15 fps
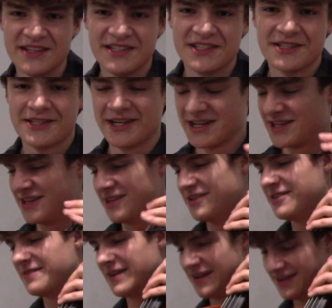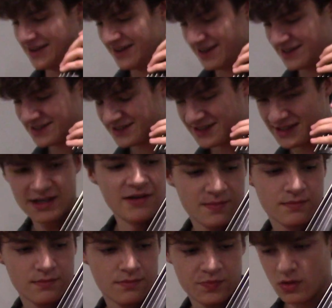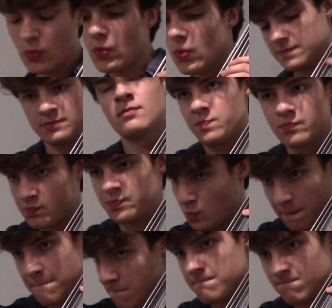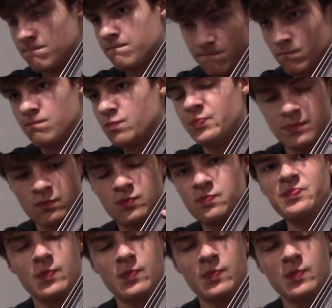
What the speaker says: tricky, oh my gosh. Hitting up a little practice session.